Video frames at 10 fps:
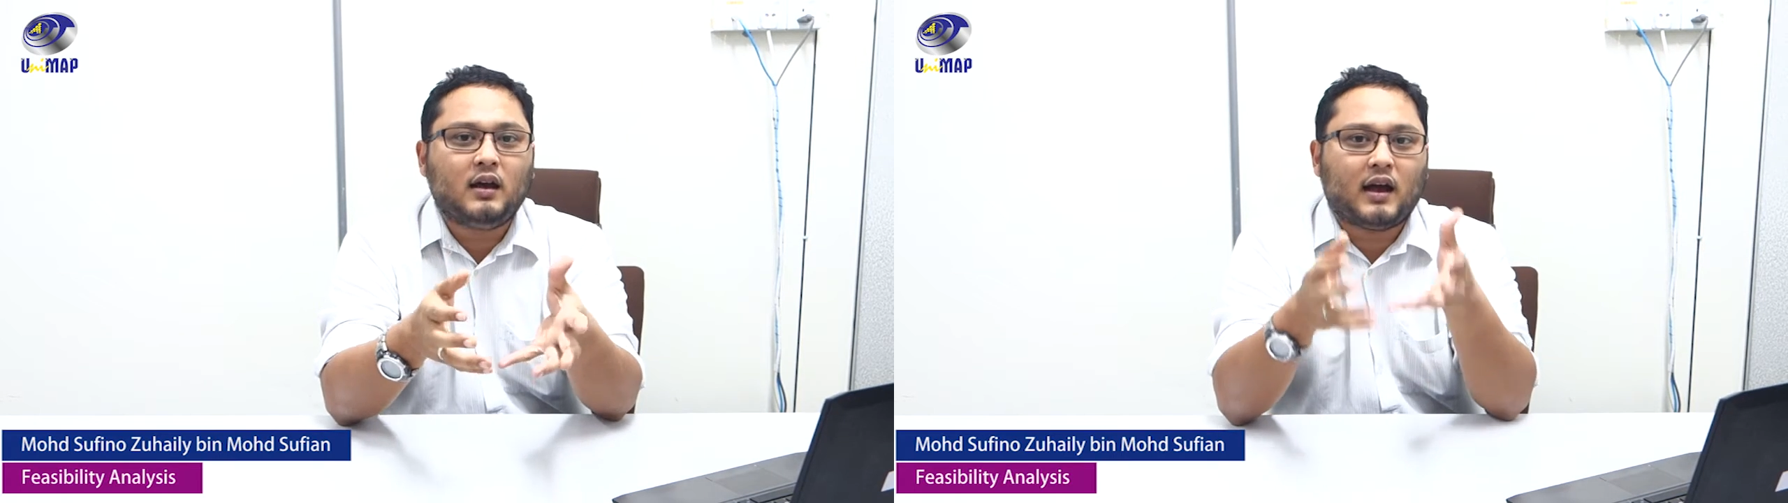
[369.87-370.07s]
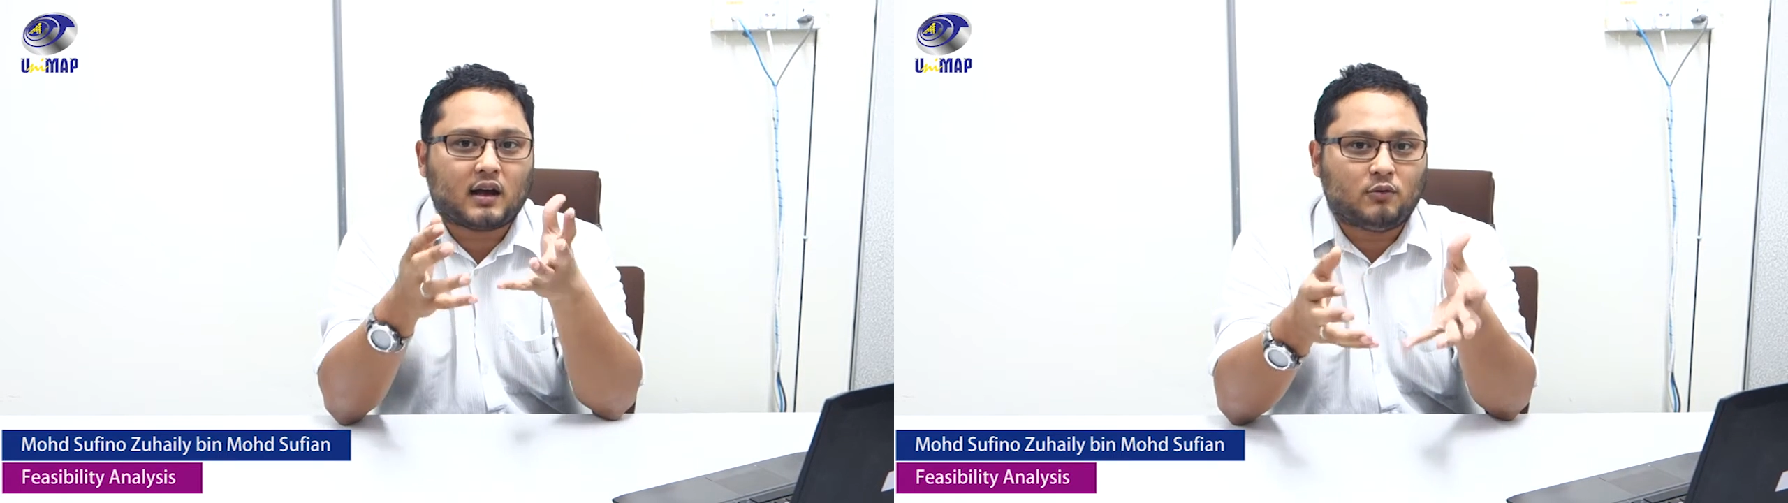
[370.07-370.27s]

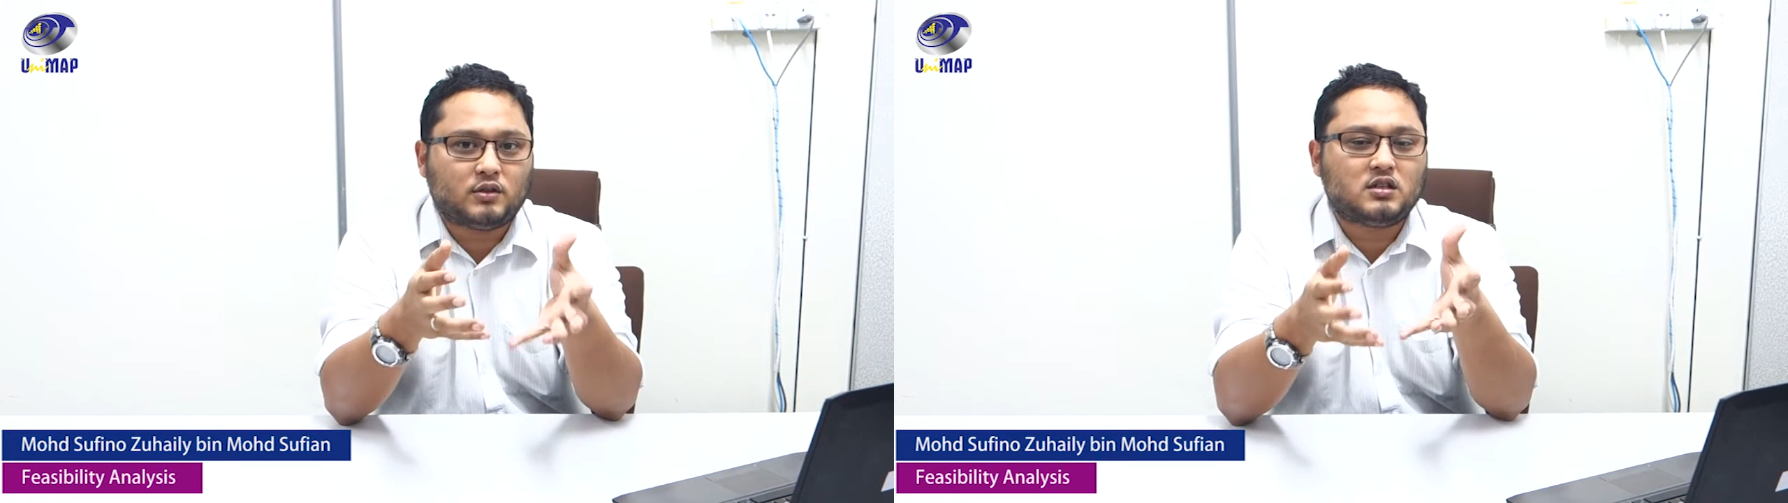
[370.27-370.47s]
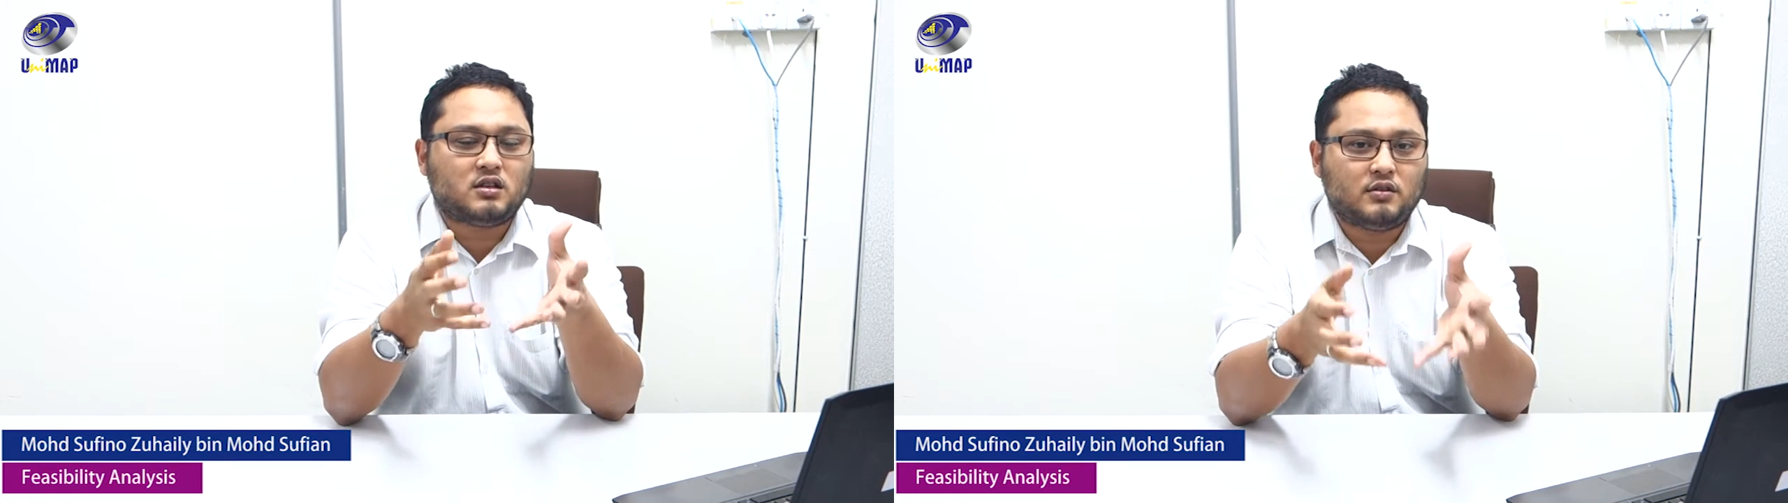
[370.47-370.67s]

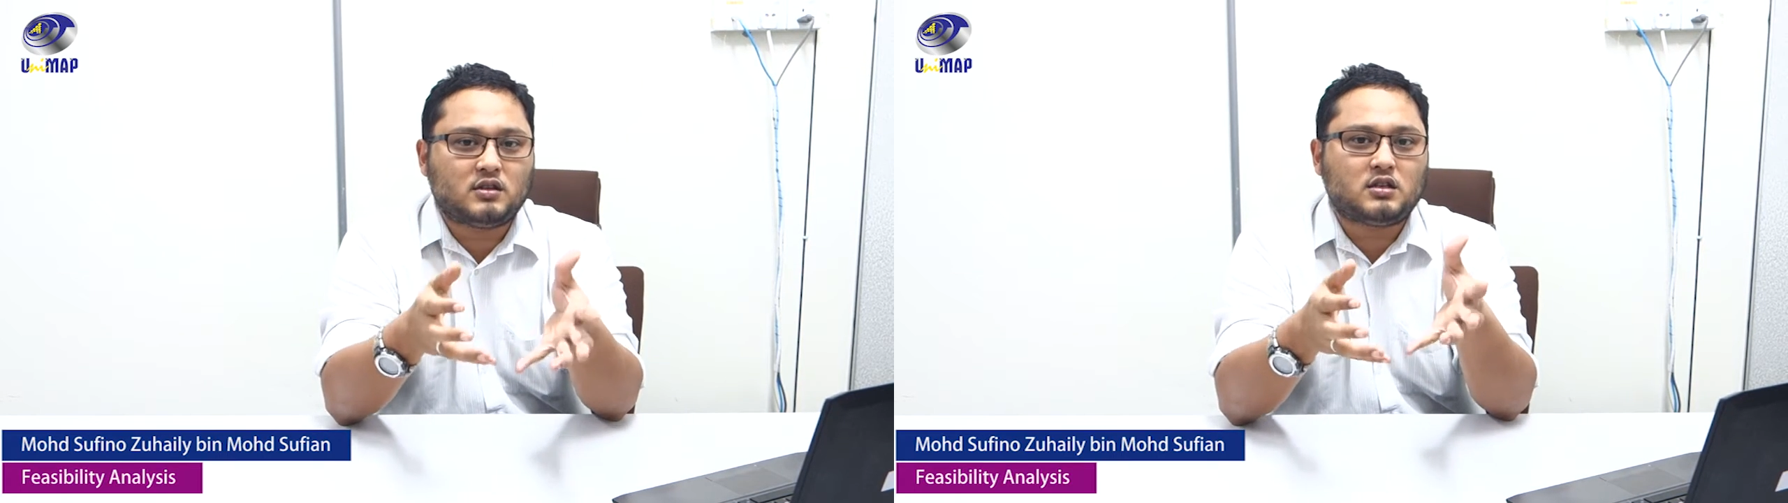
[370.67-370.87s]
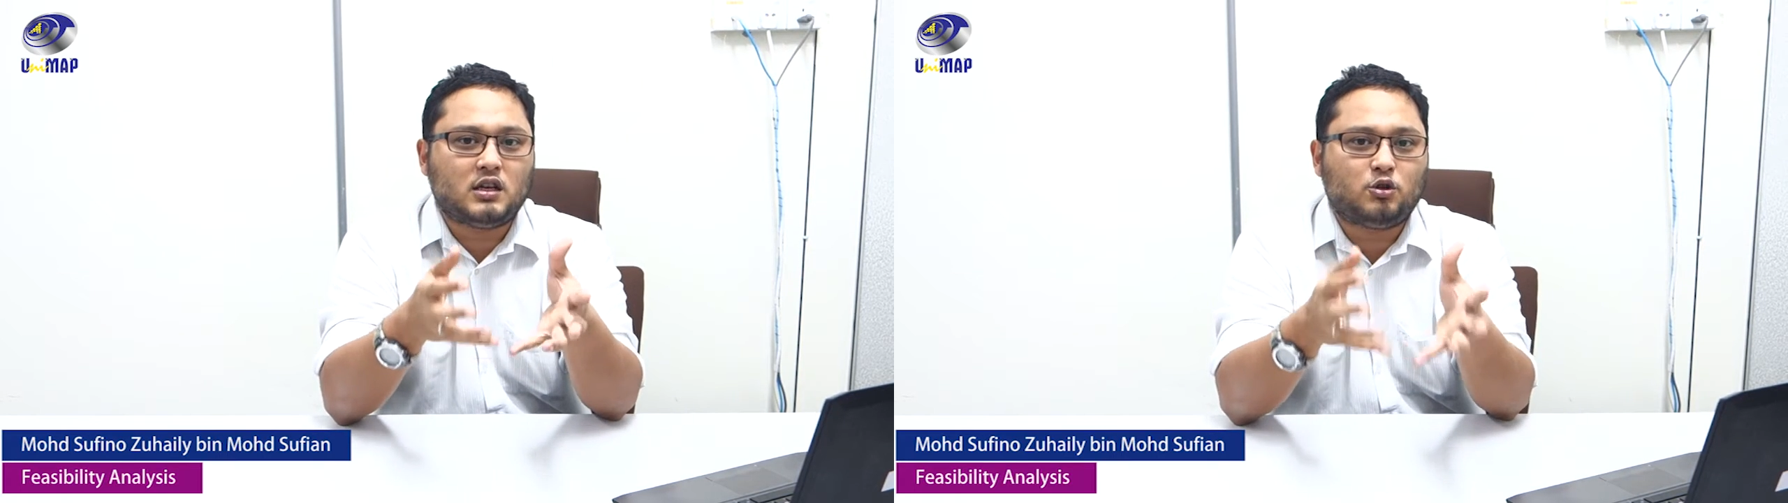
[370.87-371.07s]
accounting
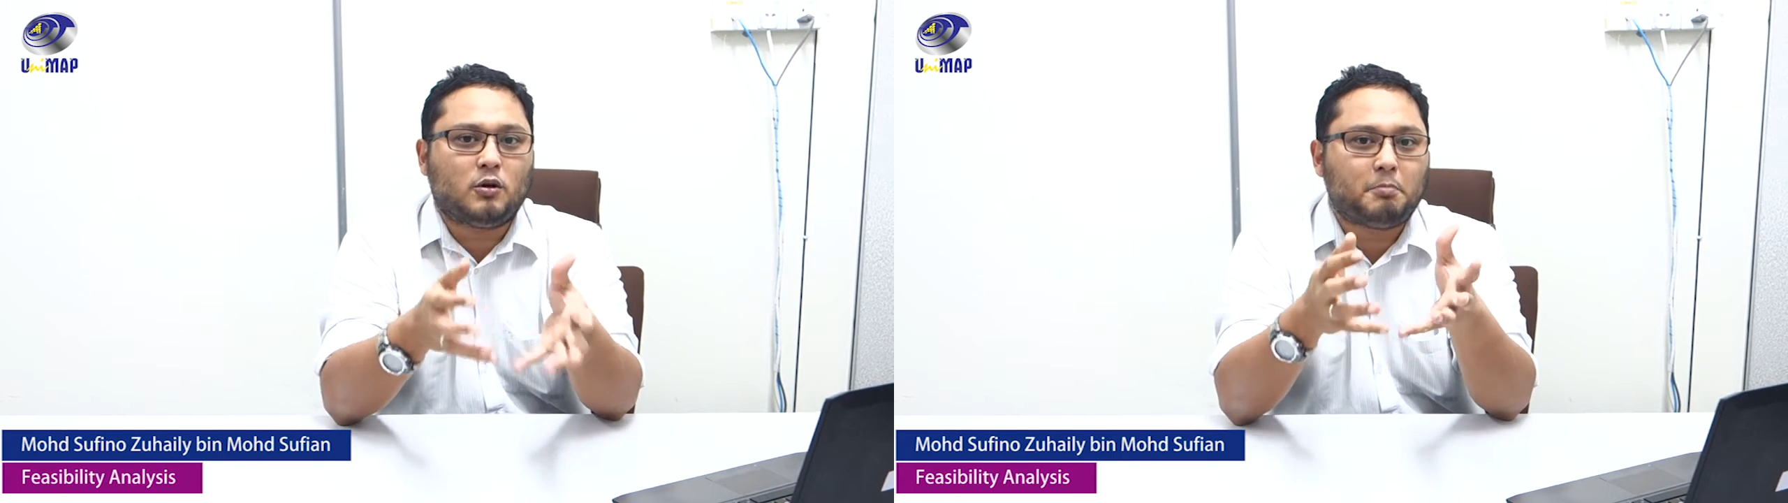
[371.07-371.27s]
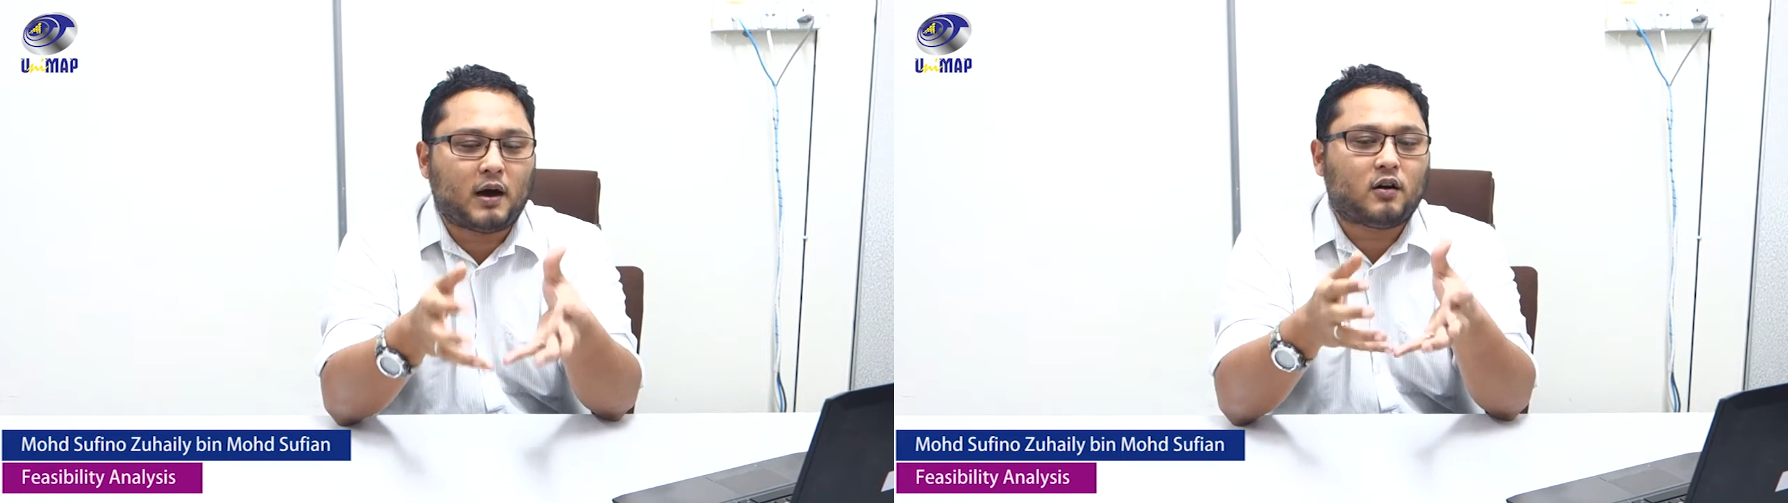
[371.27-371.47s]
services into
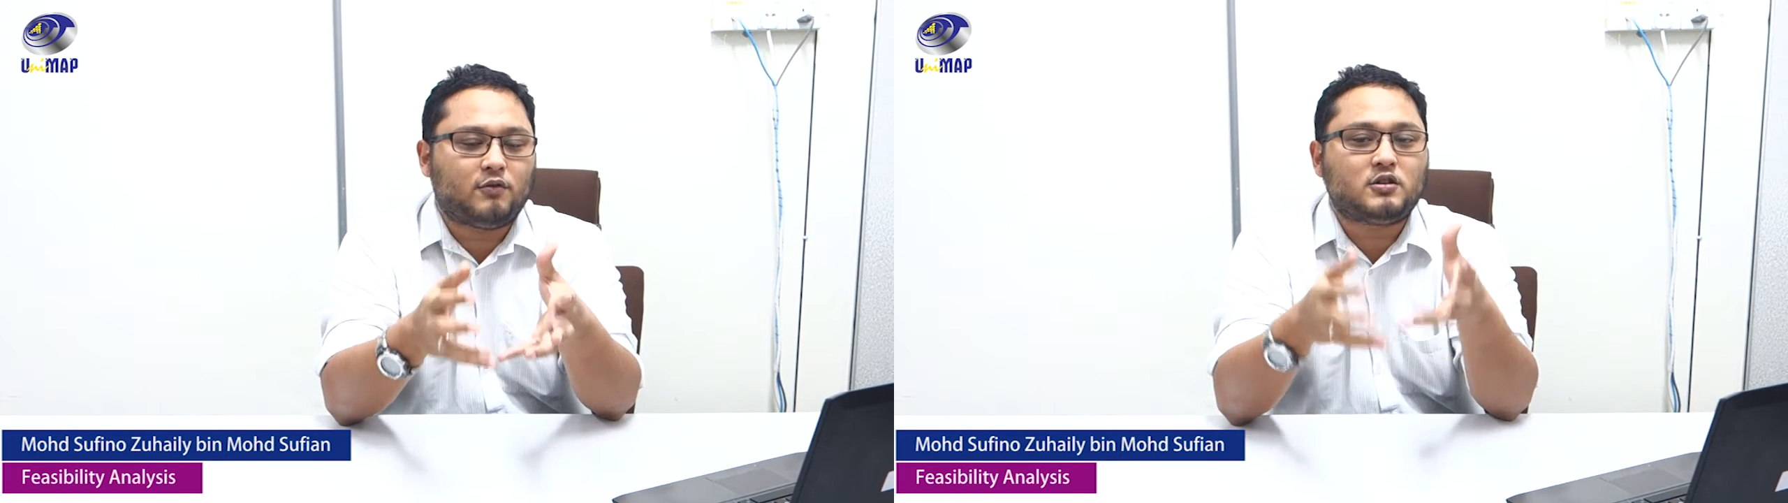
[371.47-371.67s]
a part of